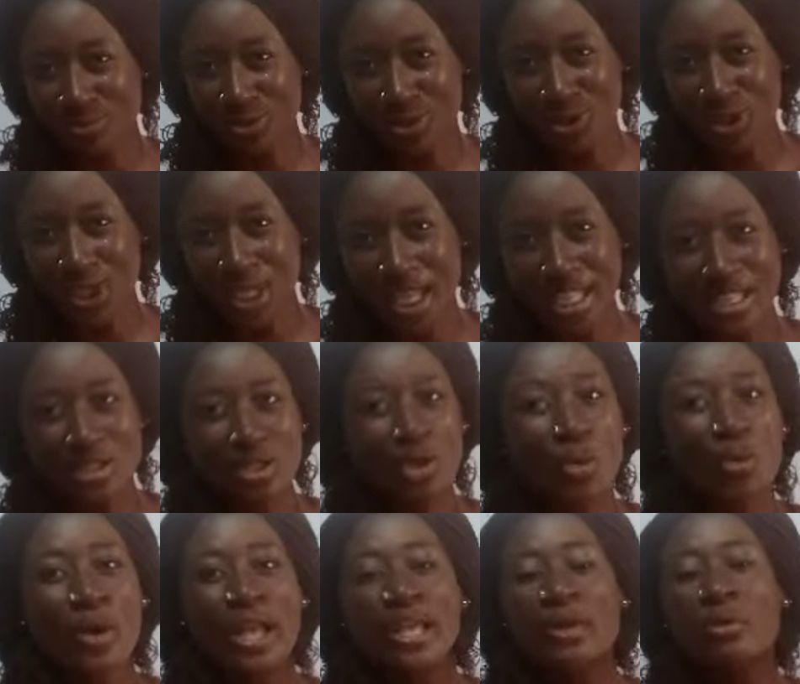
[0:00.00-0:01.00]
Do you get? So
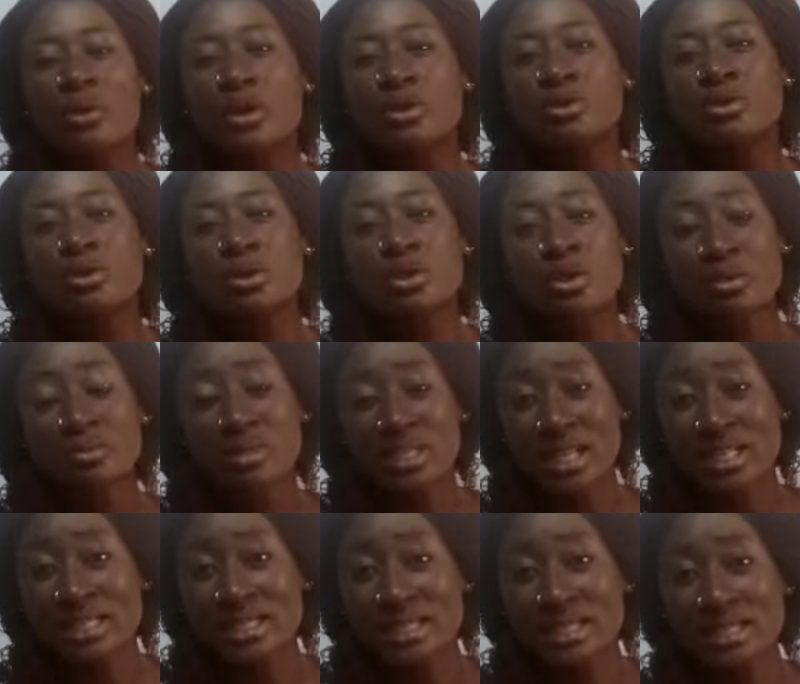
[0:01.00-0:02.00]
when you want to do some
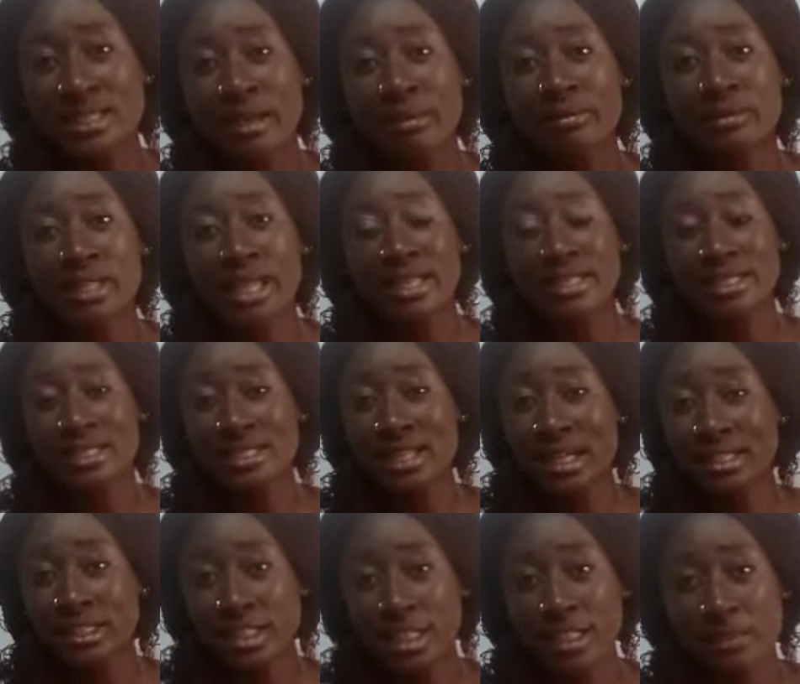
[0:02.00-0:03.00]
certain styles like
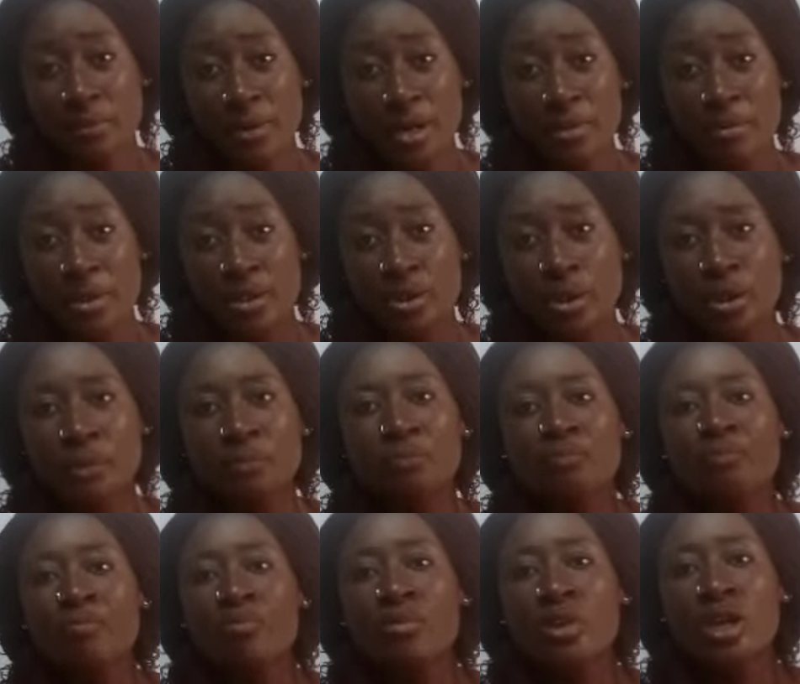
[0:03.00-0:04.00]
slash and spread method
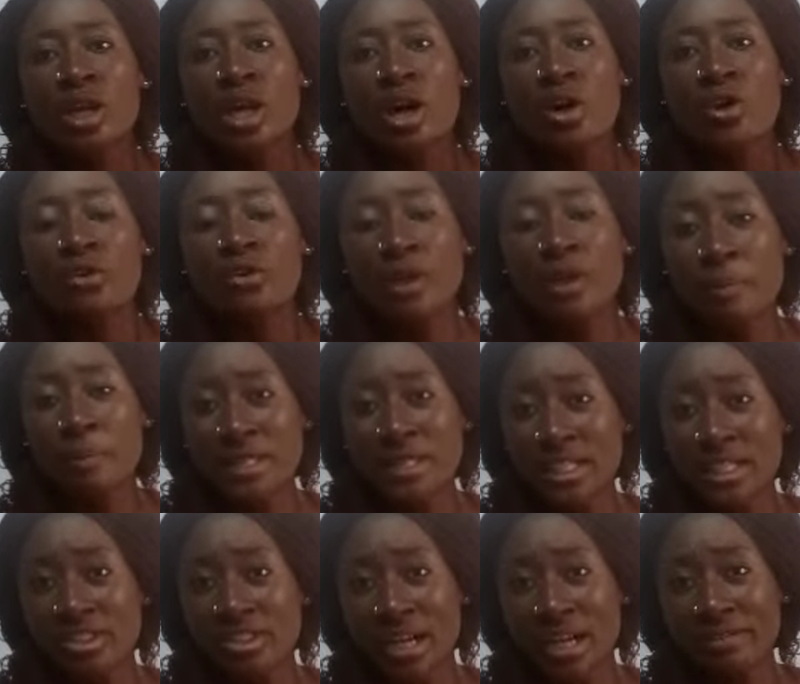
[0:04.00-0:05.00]
for
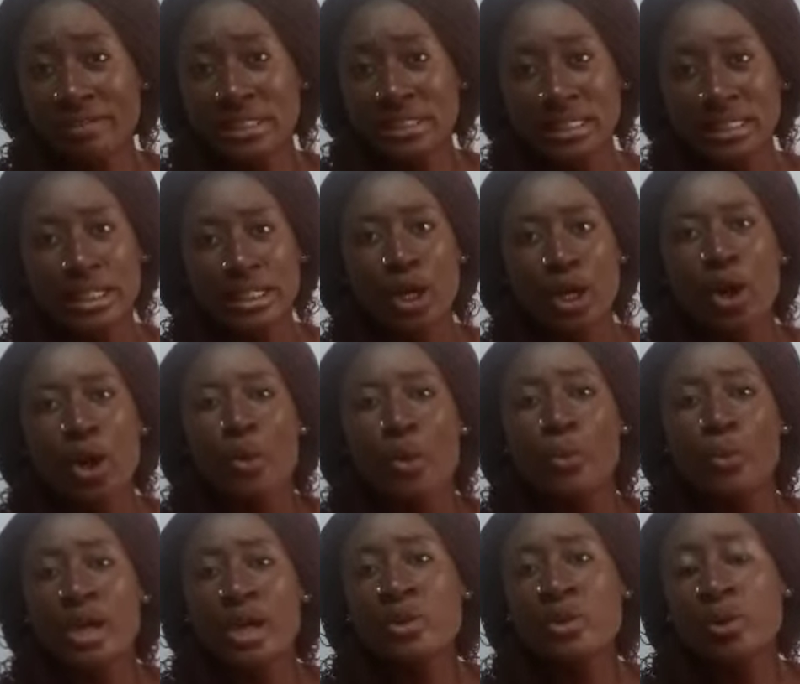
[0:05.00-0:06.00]
pattern drafting,
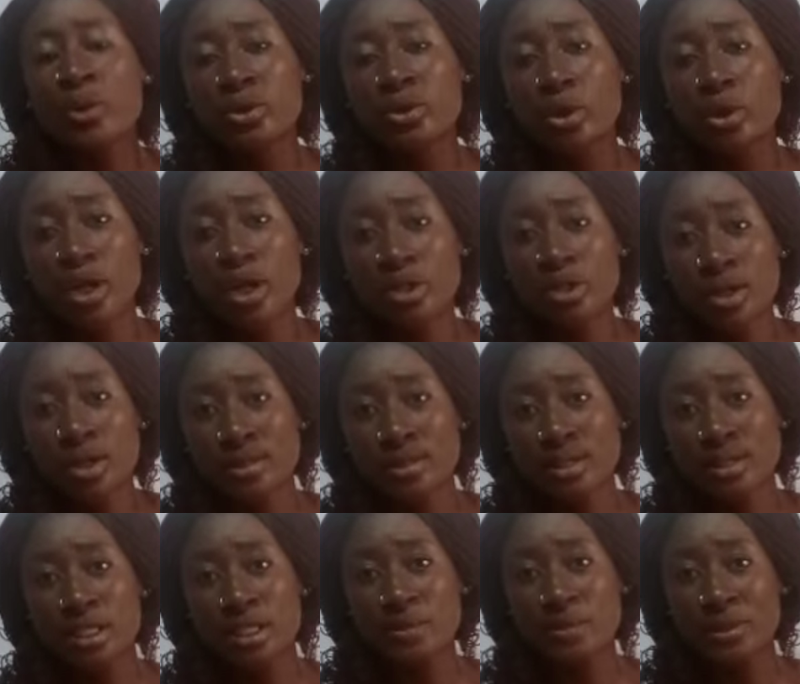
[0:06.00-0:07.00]
when you want to cut your
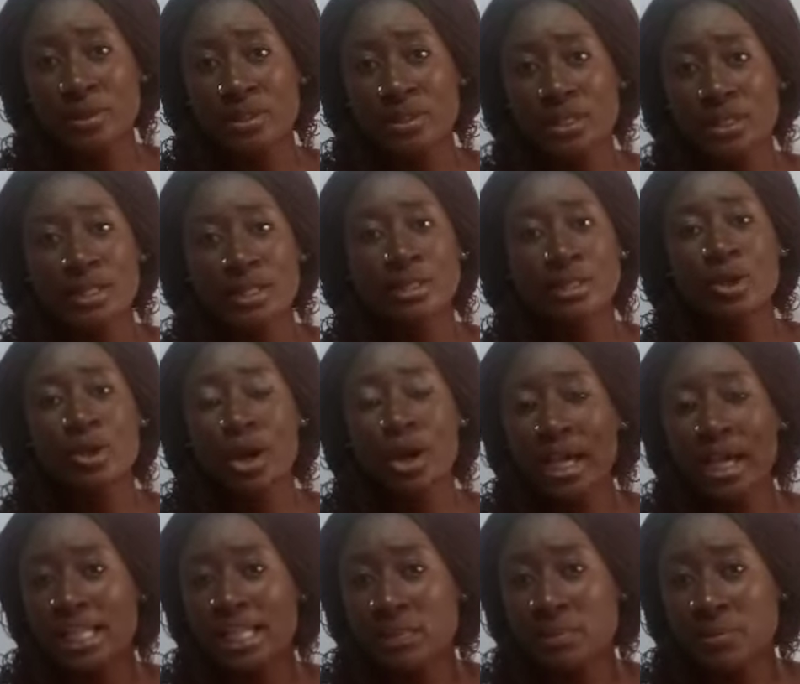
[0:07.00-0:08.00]
6 pieces, your
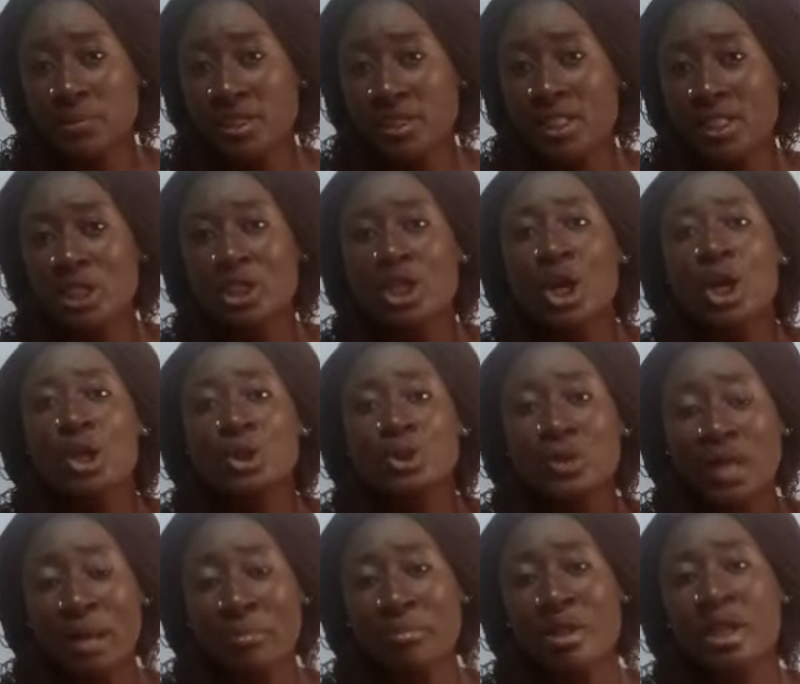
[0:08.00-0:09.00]
8 pieces,
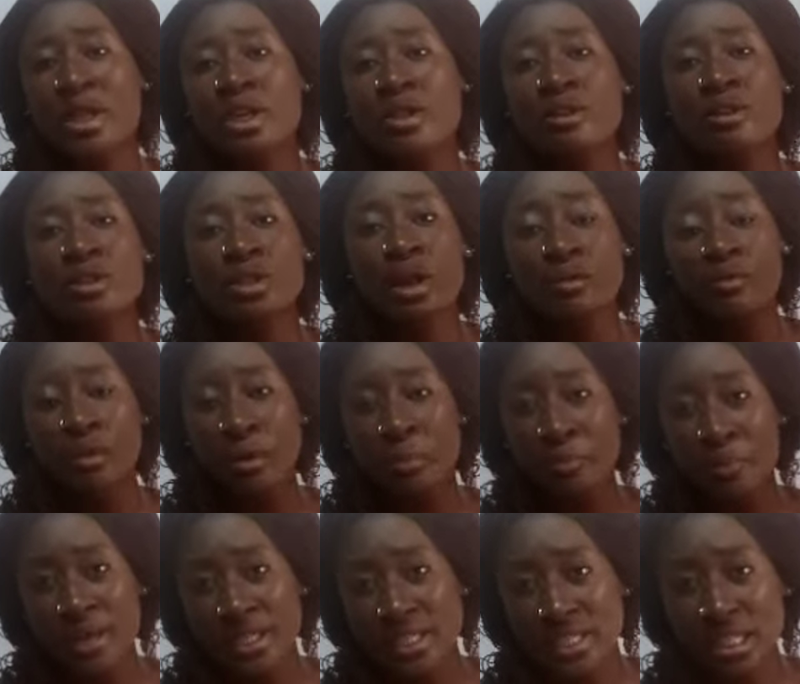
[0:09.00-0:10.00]
you are making use of your
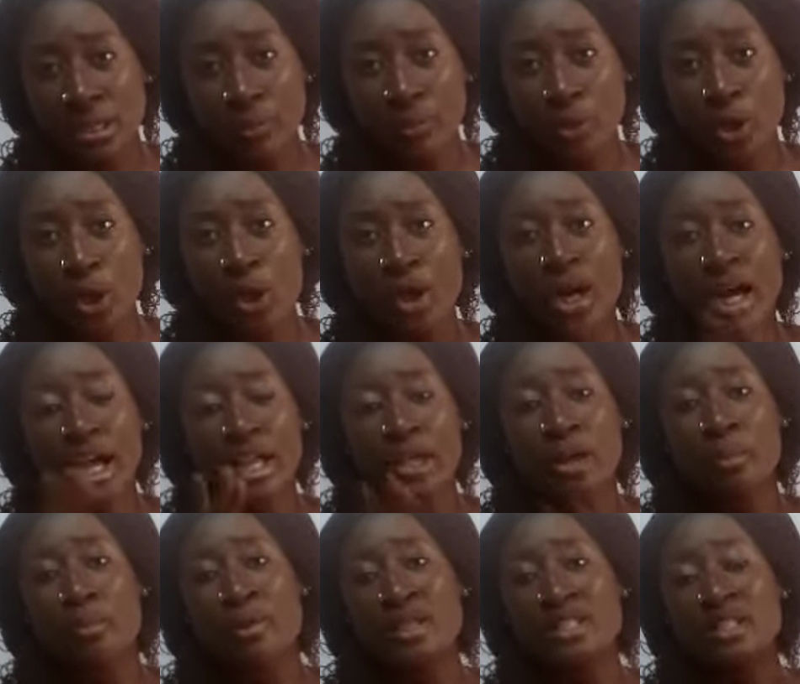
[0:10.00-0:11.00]
basic block, and
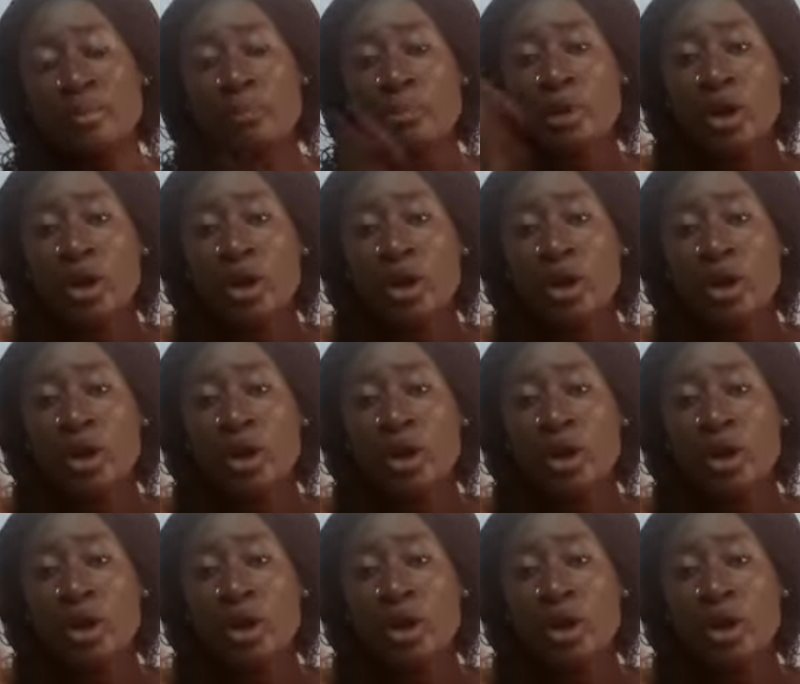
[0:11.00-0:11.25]
your basic